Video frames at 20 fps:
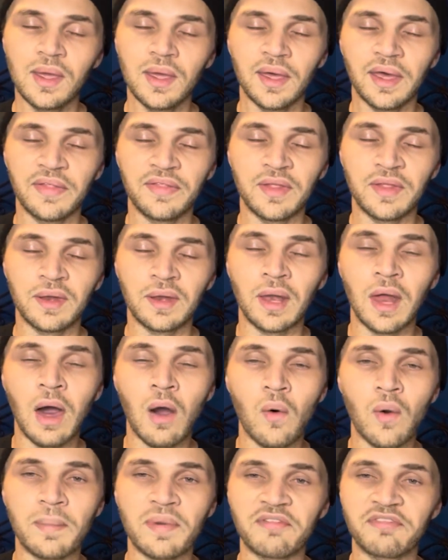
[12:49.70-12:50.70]
and then
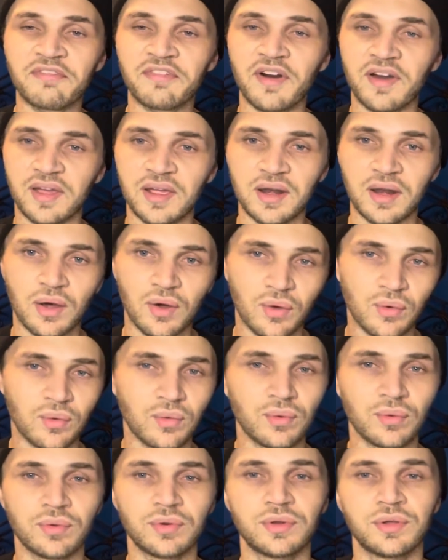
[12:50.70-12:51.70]
low and the fucking
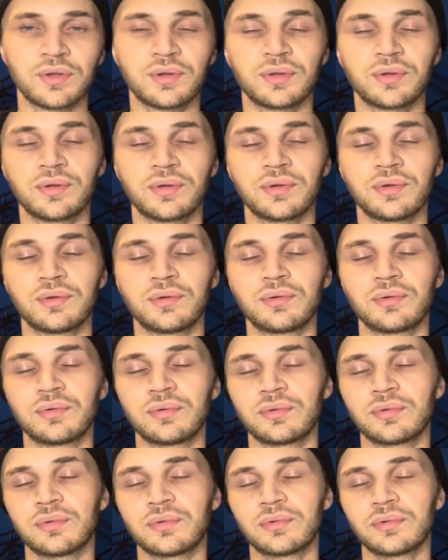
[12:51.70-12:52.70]
hold
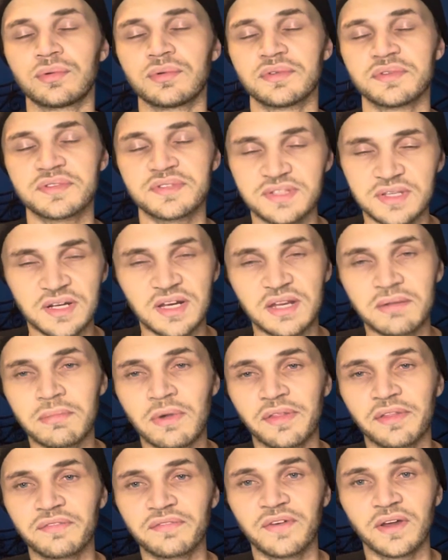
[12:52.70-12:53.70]
Sidney
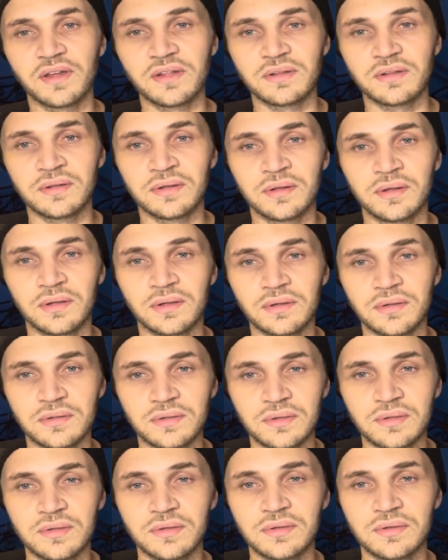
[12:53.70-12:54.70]
motherfucking
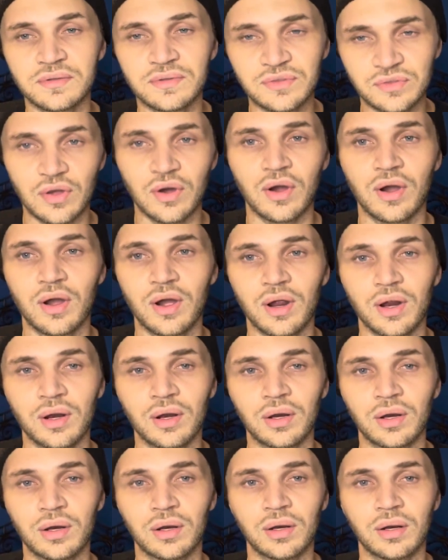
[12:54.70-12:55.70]
star
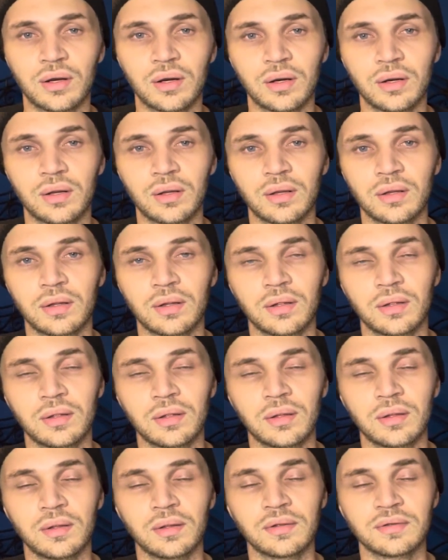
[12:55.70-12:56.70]

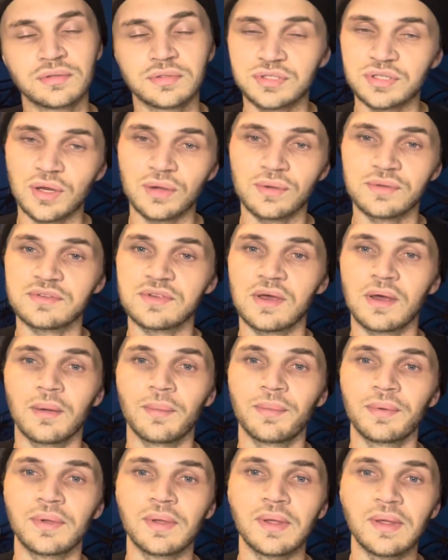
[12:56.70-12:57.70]
shows up
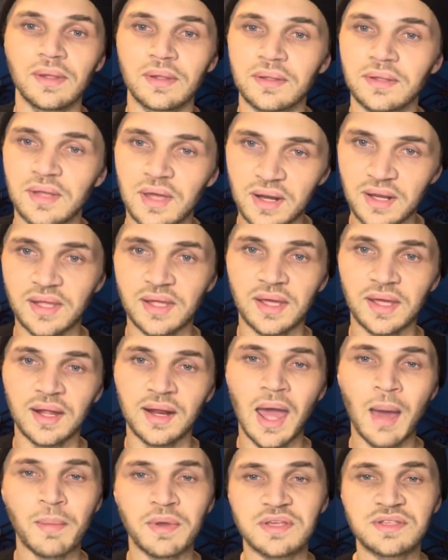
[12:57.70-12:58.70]
yet again.
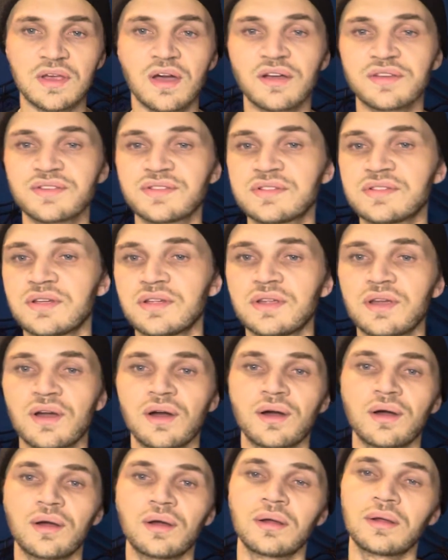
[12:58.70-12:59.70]
I'm exhausted,
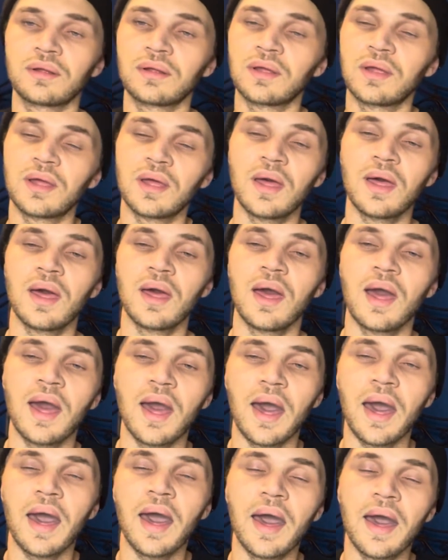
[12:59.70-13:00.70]
y'all.
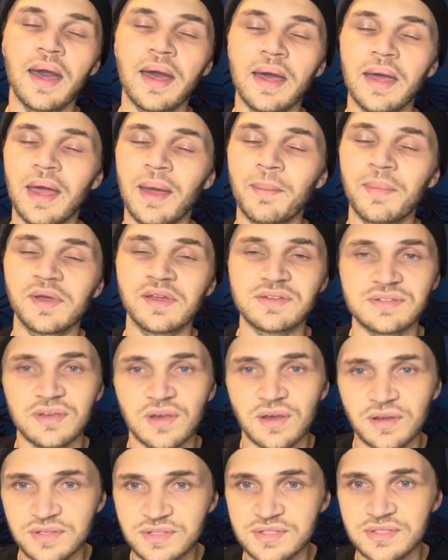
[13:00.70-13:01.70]
I am
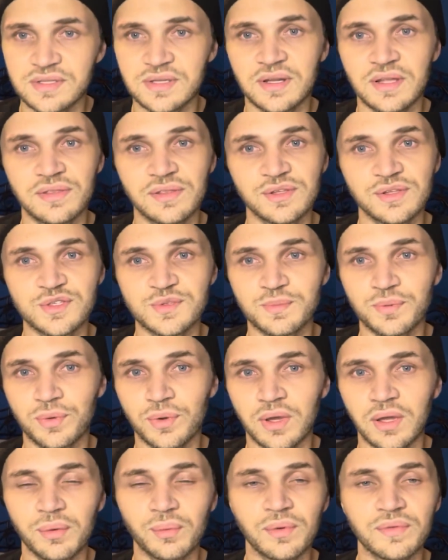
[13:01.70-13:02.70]
exhausted at this
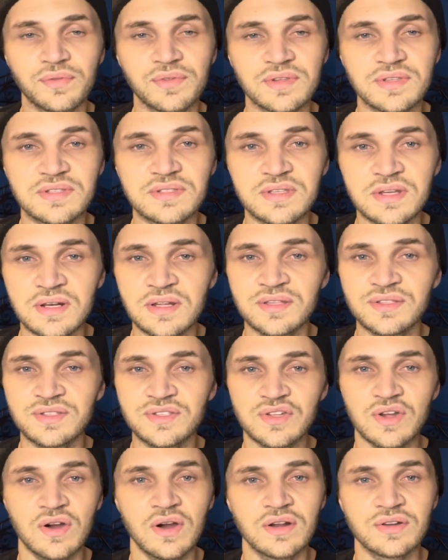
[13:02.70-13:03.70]
point with the Sidney Starr